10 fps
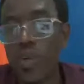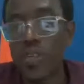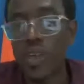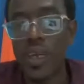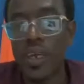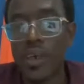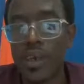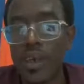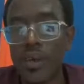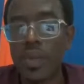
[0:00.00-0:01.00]
first leg
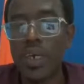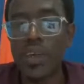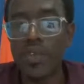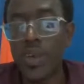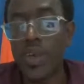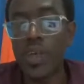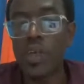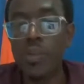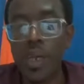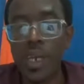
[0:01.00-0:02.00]
because of an
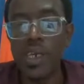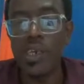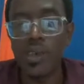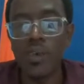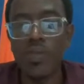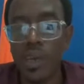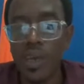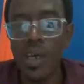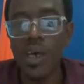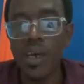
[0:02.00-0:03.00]
accumulation of
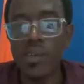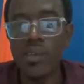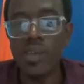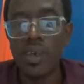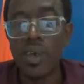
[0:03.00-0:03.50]
yellow cards,